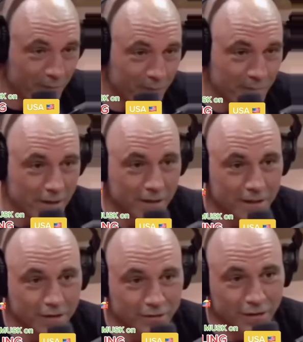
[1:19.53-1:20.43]
money that
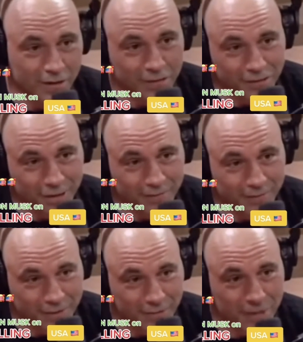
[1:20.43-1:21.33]
you sell all your stuff, you
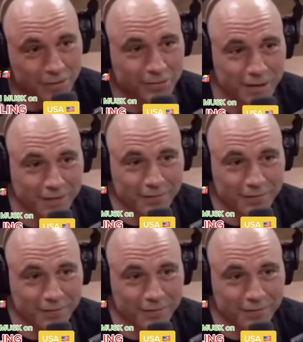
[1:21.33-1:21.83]
could buy new stuff.